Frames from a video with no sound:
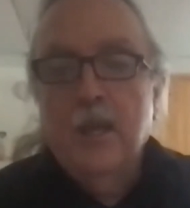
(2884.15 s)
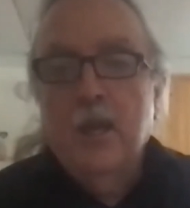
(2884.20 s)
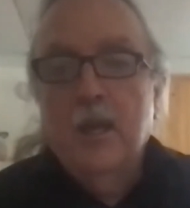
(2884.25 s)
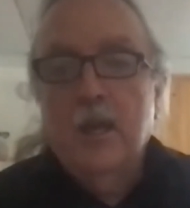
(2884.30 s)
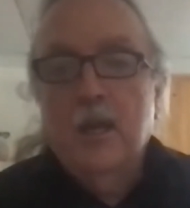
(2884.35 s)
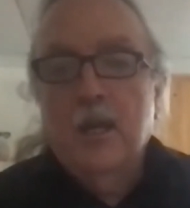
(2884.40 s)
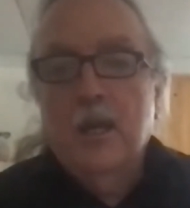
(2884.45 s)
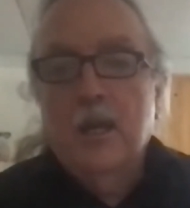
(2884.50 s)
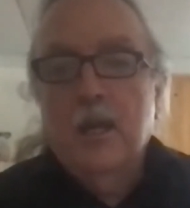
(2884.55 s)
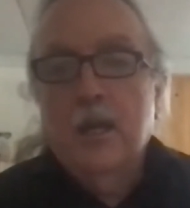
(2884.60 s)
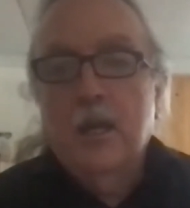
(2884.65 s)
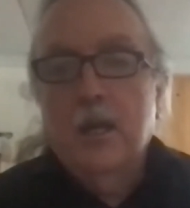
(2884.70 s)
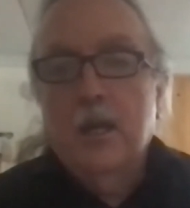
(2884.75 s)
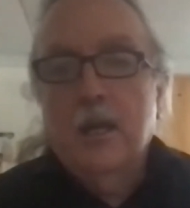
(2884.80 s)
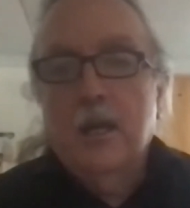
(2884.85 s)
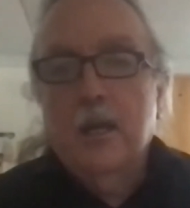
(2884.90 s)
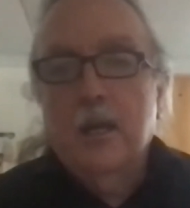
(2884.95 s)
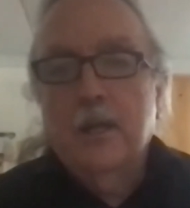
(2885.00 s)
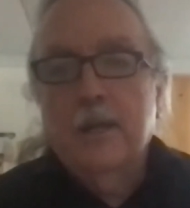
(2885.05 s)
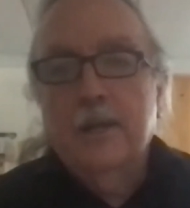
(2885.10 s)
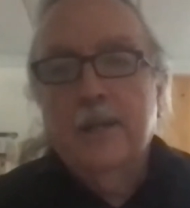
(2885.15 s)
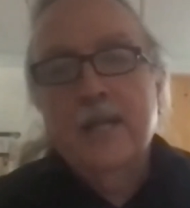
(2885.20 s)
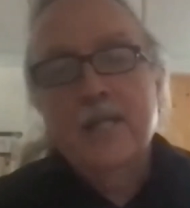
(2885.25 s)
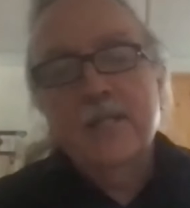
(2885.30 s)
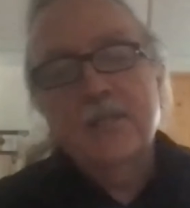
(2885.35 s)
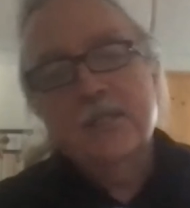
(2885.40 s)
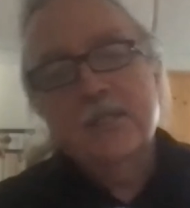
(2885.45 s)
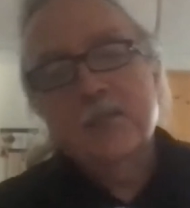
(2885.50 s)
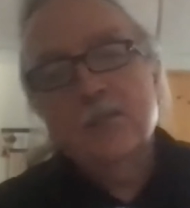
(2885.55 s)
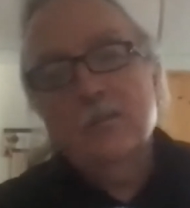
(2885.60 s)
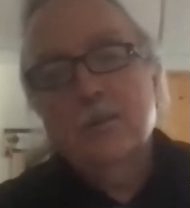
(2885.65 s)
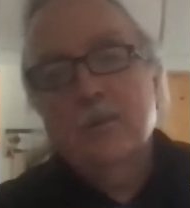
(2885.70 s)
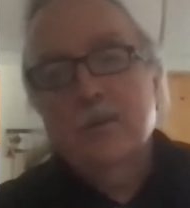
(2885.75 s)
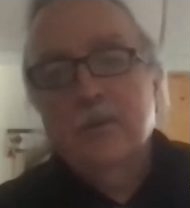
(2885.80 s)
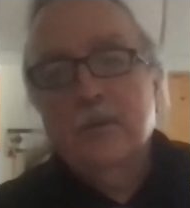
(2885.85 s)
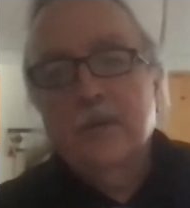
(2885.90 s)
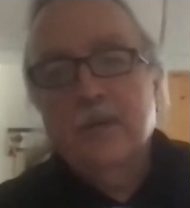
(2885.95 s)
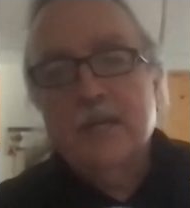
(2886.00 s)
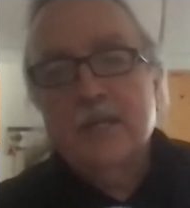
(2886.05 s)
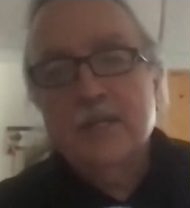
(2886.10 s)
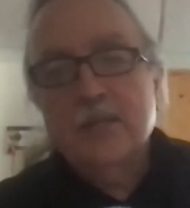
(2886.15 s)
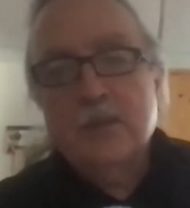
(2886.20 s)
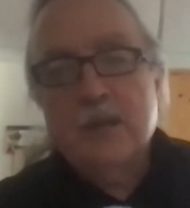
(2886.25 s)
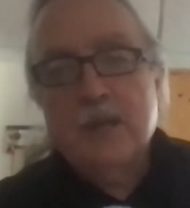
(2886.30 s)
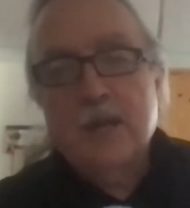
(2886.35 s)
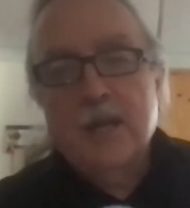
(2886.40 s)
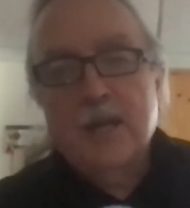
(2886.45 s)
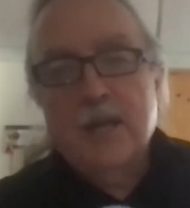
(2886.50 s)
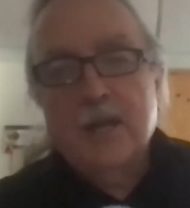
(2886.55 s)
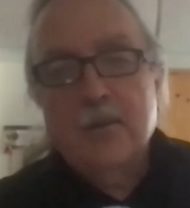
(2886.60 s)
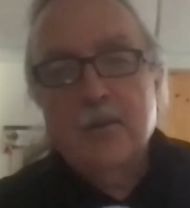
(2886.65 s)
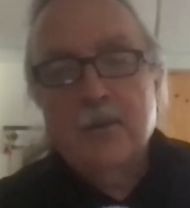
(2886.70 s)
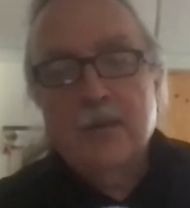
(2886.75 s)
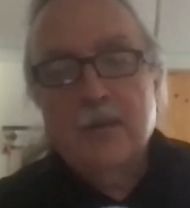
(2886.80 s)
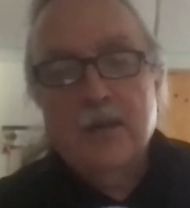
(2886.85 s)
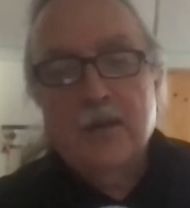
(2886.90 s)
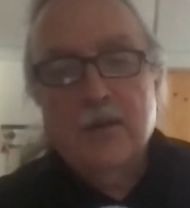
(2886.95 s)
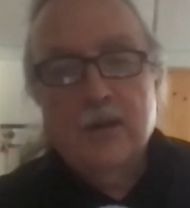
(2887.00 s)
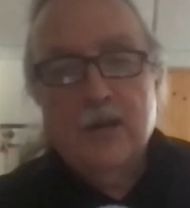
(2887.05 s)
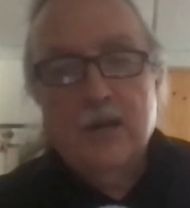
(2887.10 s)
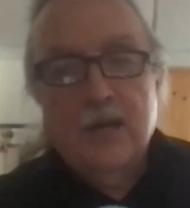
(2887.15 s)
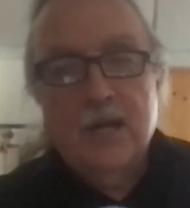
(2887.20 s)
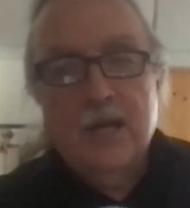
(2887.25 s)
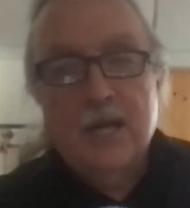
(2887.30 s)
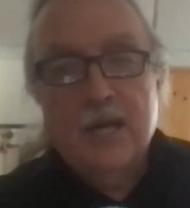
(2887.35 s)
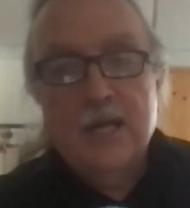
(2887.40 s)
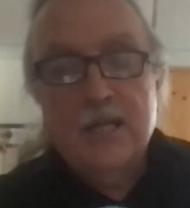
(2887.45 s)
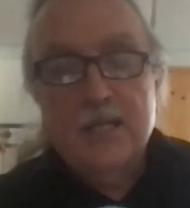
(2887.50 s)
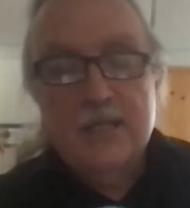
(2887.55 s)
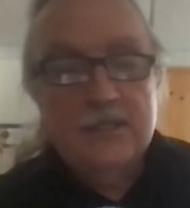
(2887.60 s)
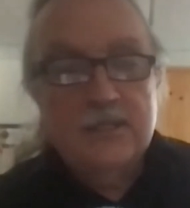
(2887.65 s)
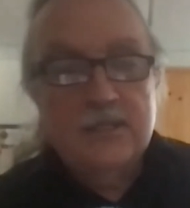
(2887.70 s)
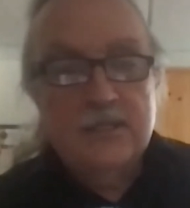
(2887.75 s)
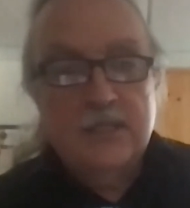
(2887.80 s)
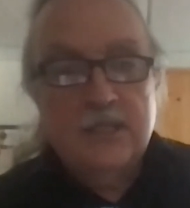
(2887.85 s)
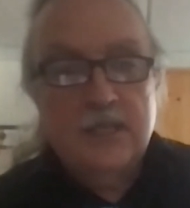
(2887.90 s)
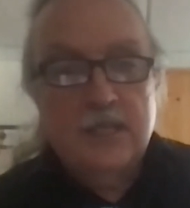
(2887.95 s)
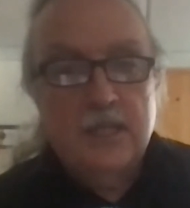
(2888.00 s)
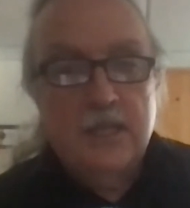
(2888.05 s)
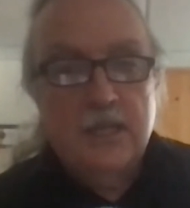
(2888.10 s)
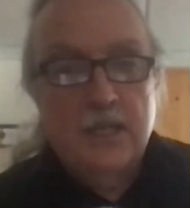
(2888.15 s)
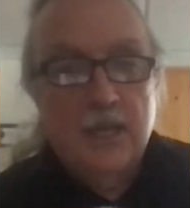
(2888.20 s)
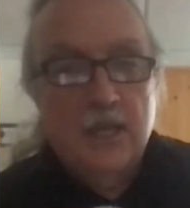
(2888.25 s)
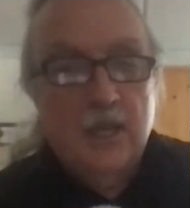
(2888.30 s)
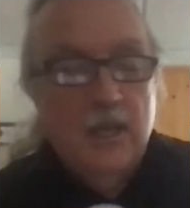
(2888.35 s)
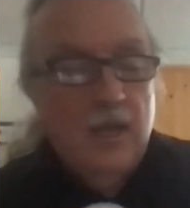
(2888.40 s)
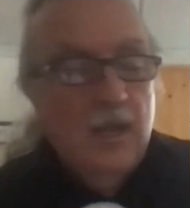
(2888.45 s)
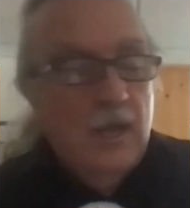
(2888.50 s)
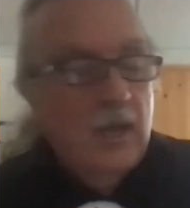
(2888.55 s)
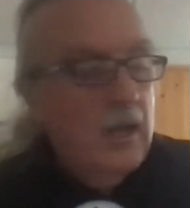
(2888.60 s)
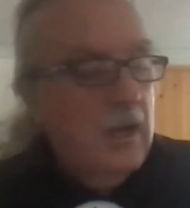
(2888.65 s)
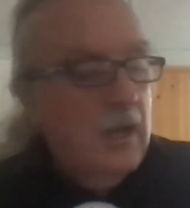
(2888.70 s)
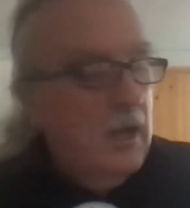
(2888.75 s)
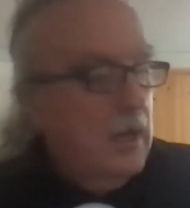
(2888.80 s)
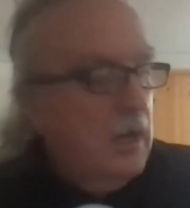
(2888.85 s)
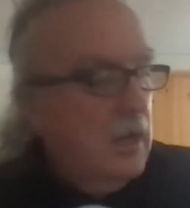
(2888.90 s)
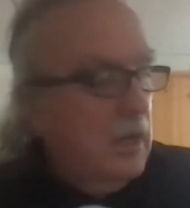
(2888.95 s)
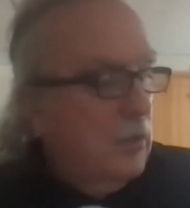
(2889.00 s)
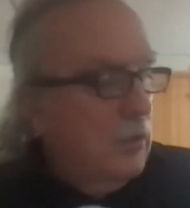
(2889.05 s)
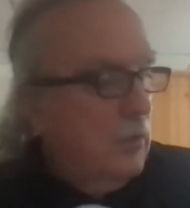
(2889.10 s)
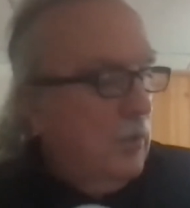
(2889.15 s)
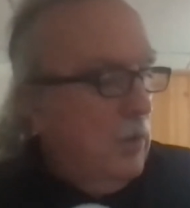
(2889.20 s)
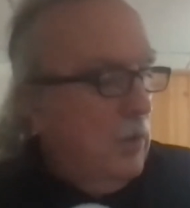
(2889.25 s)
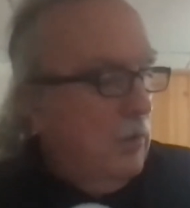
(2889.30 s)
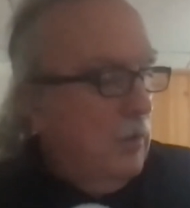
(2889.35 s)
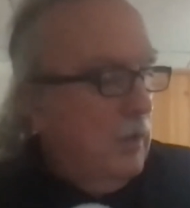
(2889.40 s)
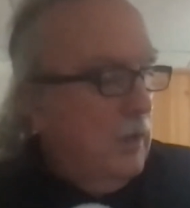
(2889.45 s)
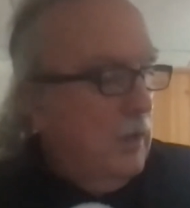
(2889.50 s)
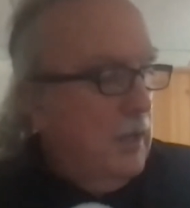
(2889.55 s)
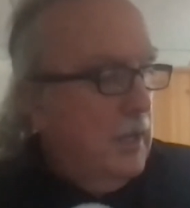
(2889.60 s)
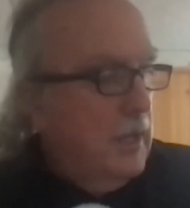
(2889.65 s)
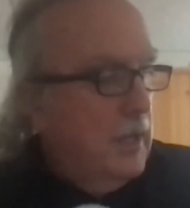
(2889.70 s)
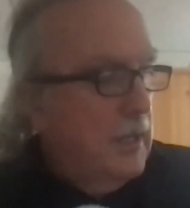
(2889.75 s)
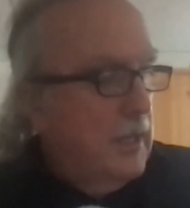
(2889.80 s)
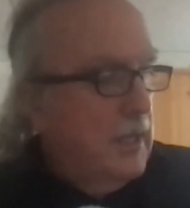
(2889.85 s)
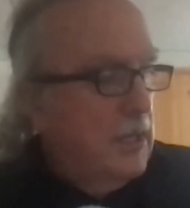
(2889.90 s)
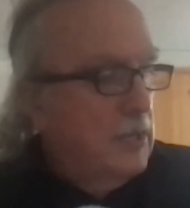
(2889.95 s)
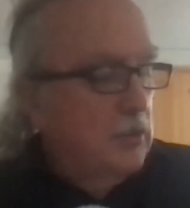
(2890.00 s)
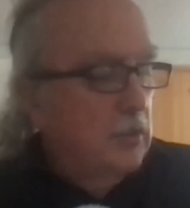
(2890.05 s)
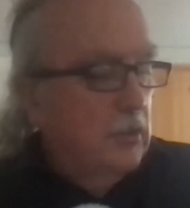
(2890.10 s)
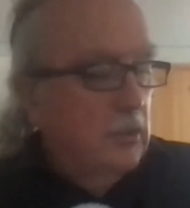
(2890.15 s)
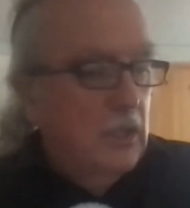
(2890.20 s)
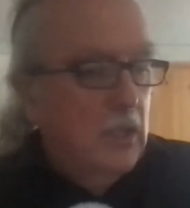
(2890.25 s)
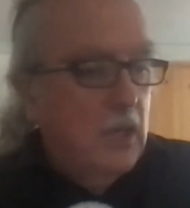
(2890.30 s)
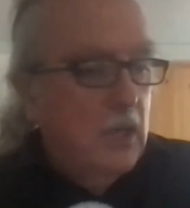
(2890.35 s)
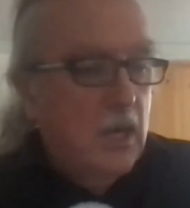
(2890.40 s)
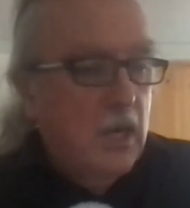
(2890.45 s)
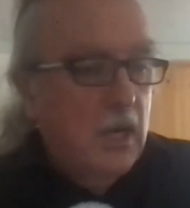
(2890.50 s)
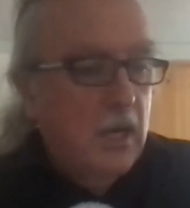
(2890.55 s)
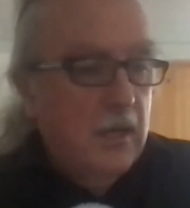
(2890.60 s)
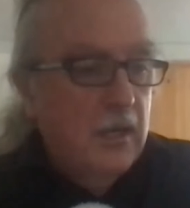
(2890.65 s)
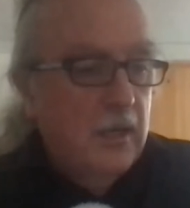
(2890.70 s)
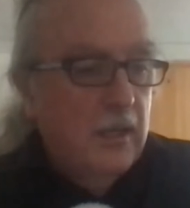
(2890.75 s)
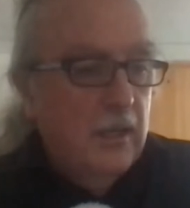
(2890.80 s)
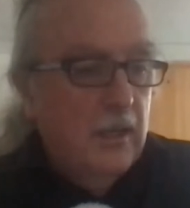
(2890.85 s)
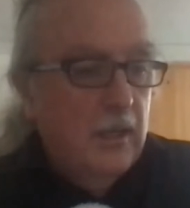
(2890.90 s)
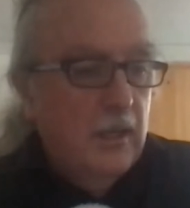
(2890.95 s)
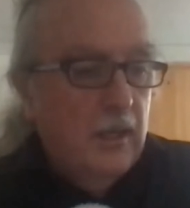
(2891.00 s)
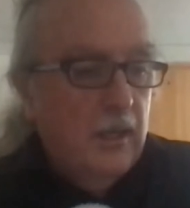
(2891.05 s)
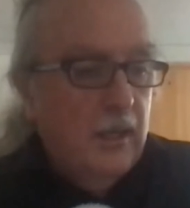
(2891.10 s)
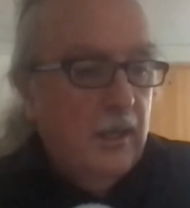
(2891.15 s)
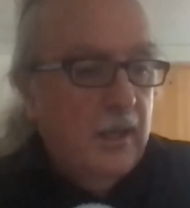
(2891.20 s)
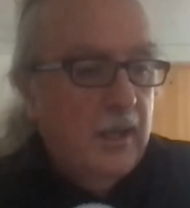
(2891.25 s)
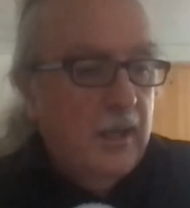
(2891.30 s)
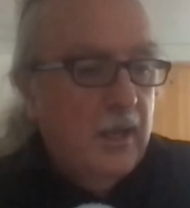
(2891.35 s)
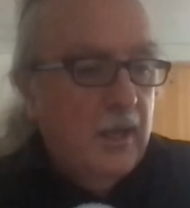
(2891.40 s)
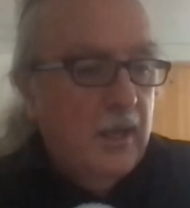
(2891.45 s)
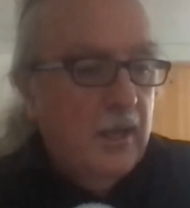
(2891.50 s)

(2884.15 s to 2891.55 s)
And that's why I read Oren Lyon's quote on natural law. Yeah,